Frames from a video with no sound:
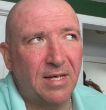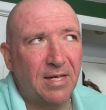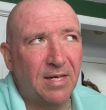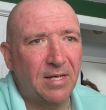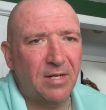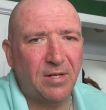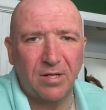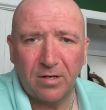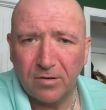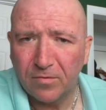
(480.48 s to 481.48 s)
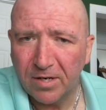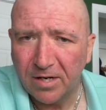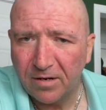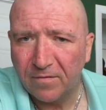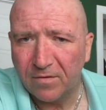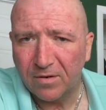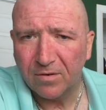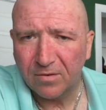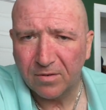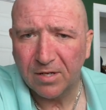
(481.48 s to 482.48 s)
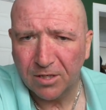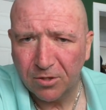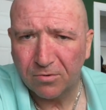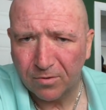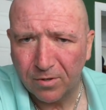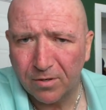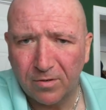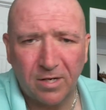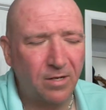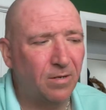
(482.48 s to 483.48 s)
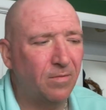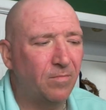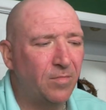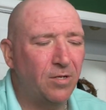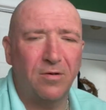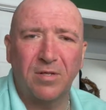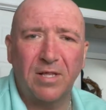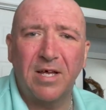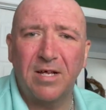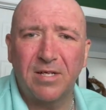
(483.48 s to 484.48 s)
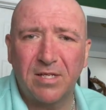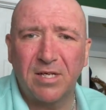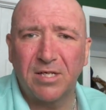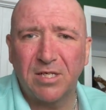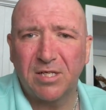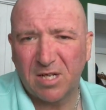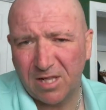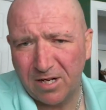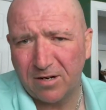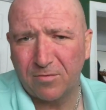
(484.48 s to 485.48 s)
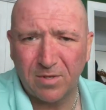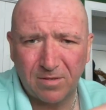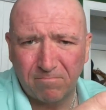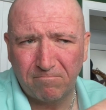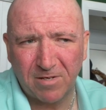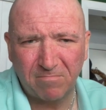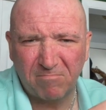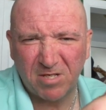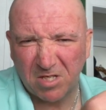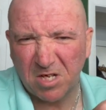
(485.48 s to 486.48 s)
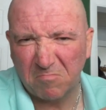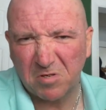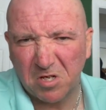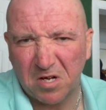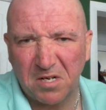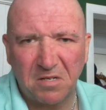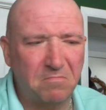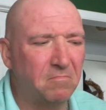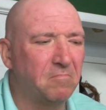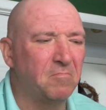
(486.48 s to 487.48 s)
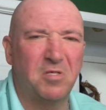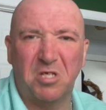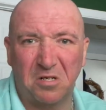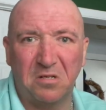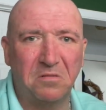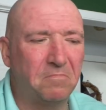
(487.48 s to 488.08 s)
uh, you know one eighty-four on Lake Shore Road? You know, the land that says it's cleared with, with stumps on it and dirt.